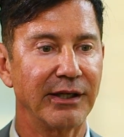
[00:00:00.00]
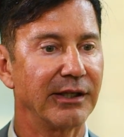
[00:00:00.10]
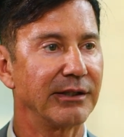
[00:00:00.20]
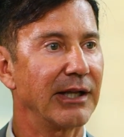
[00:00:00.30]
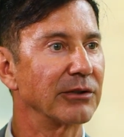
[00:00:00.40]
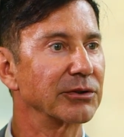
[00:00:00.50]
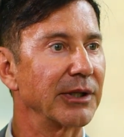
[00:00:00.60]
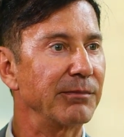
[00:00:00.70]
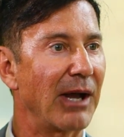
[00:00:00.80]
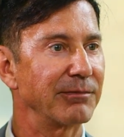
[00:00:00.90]
in
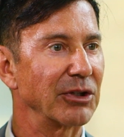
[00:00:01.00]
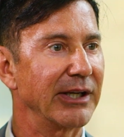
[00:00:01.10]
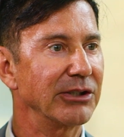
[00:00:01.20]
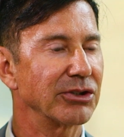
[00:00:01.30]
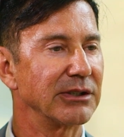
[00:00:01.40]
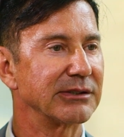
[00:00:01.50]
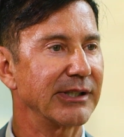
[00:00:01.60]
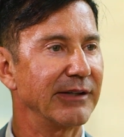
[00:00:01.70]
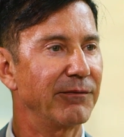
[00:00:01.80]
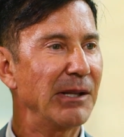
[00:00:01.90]
elderly populations,
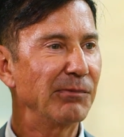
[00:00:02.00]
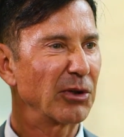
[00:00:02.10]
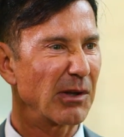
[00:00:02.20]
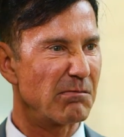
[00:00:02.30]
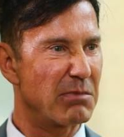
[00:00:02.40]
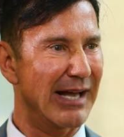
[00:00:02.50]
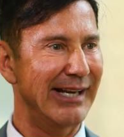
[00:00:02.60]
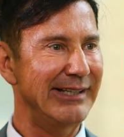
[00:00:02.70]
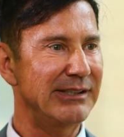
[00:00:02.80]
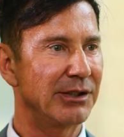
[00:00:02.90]
if people
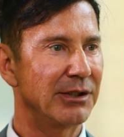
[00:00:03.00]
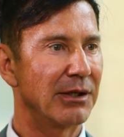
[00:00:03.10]
combine